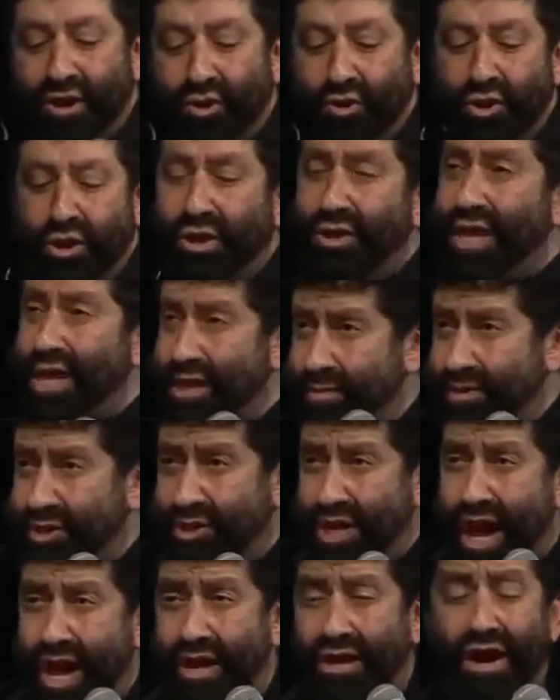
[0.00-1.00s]
Israel and then the
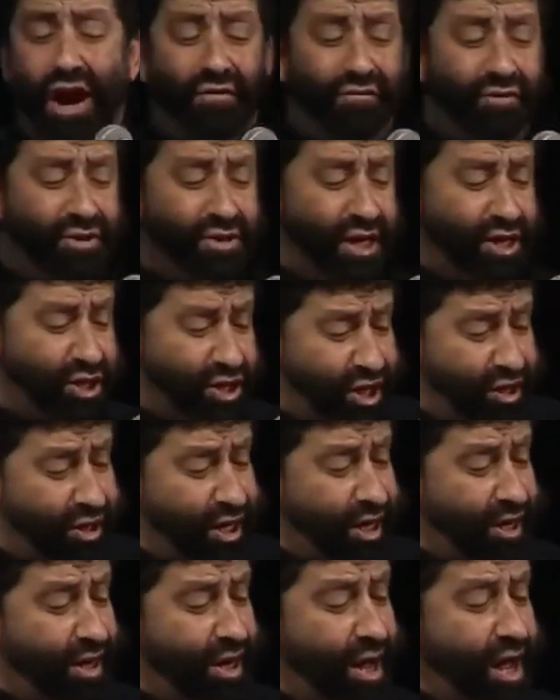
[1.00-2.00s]
Messiah conference. I
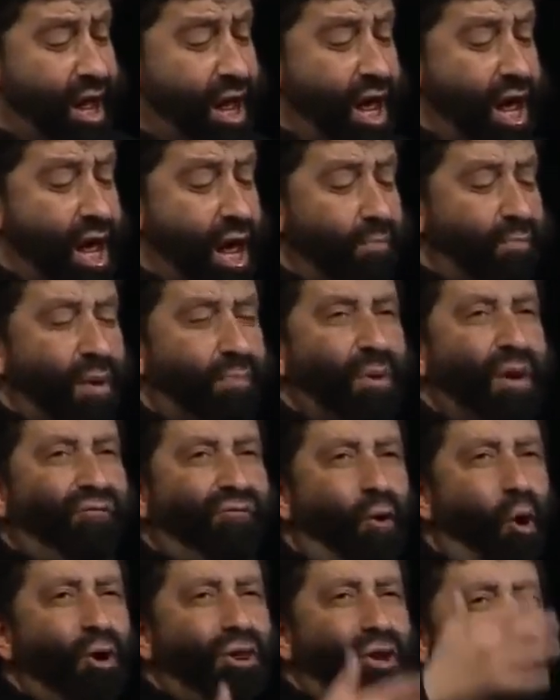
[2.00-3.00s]
shared it. But
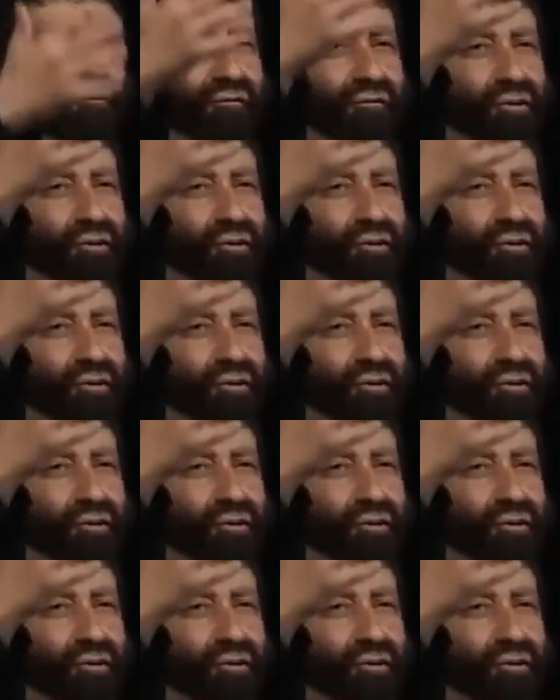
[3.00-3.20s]
before the